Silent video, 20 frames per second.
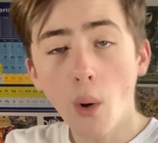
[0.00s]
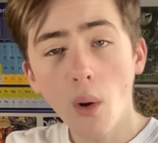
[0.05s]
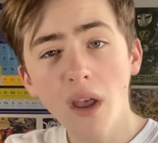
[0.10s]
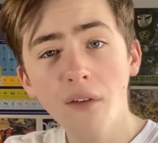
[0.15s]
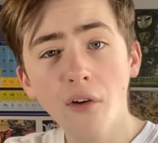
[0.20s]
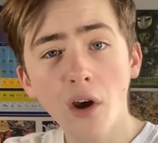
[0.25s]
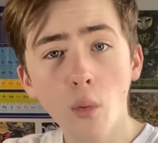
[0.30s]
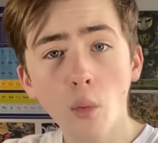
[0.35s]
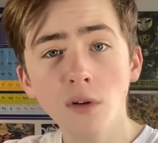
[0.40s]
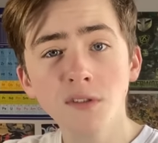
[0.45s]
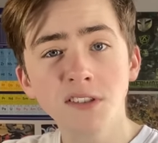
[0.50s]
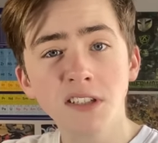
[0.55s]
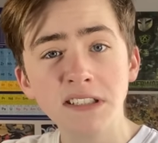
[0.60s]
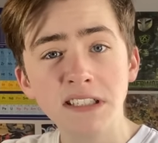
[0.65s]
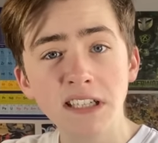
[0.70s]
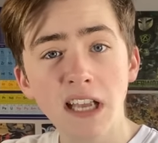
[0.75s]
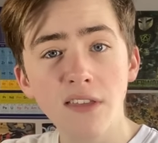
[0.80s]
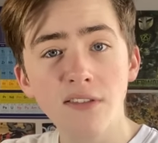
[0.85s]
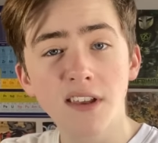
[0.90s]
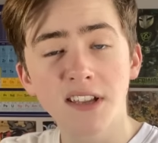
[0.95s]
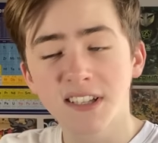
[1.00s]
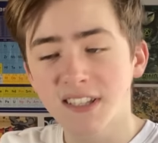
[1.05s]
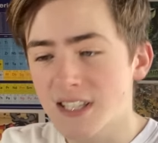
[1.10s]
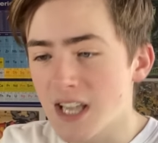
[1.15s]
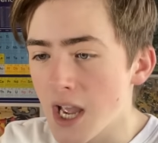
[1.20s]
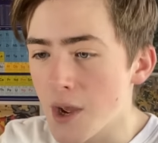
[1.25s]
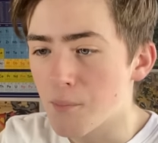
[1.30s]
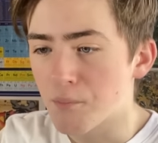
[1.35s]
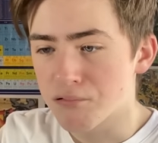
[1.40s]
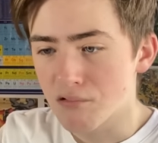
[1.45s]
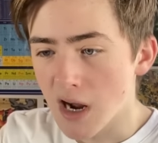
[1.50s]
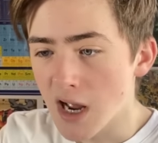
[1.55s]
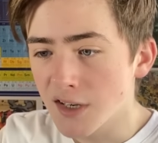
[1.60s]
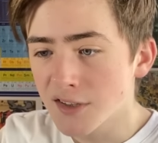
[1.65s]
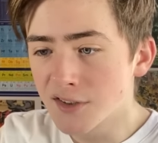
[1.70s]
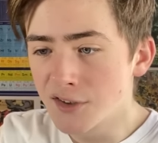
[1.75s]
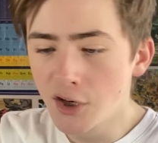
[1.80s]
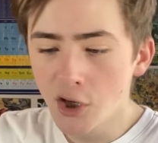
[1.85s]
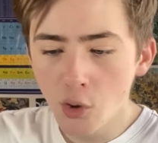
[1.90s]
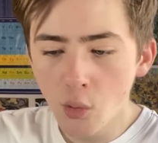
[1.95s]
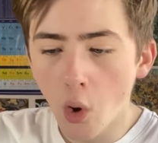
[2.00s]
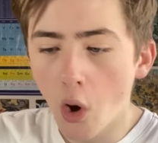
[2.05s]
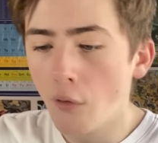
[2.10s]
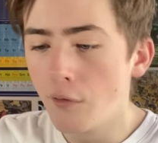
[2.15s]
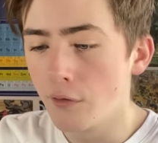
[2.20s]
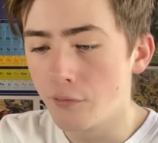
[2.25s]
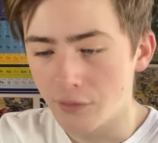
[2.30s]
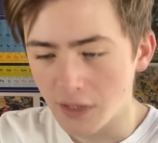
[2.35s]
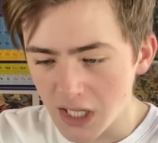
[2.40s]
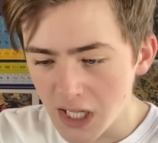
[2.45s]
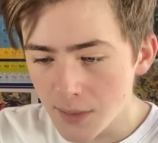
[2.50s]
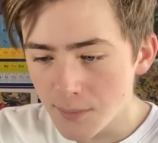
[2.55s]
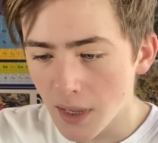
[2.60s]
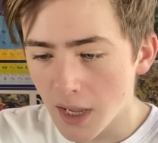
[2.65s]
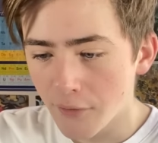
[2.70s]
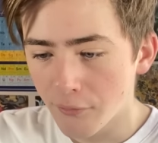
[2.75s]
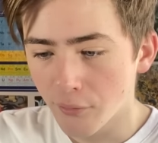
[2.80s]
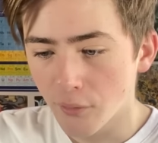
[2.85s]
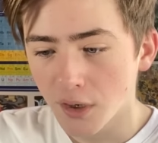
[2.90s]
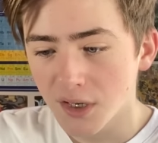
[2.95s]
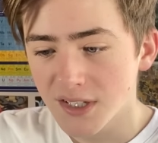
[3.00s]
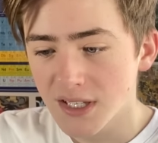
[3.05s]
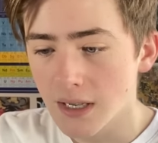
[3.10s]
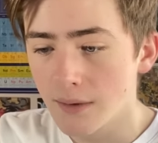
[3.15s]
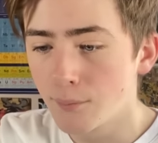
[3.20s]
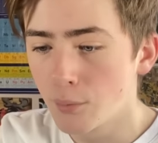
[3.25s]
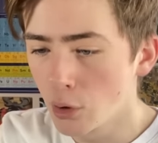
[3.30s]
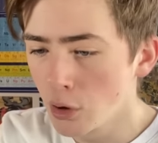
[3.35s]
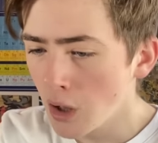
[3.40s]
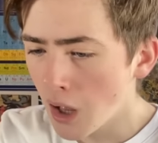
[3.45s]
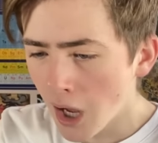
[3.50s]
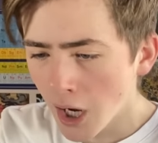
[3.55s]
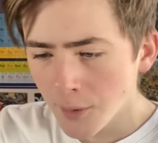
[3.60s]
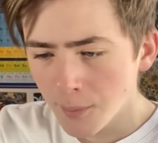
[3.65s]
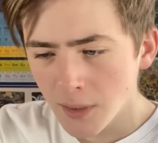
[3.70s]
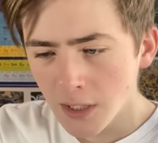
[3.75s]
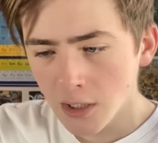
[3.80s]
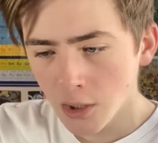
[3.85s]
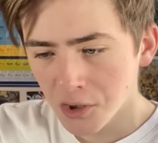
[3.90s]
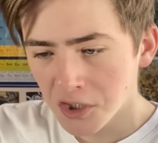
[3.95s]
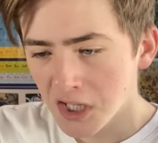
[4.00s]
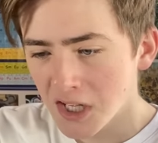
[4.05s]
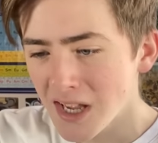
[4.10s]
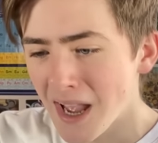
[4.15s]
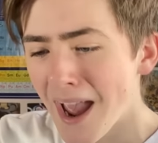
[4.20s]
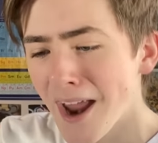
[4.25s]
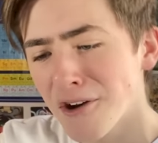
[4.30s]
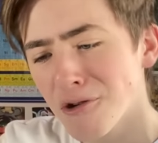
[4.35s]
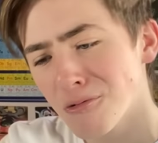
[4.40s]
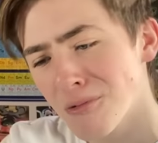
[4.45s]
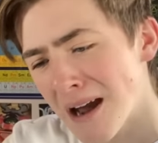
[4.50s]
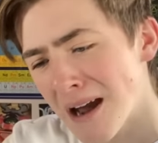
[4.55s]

Now, if I wanted to get this set brand new off of eBay, for example, I'd be looking at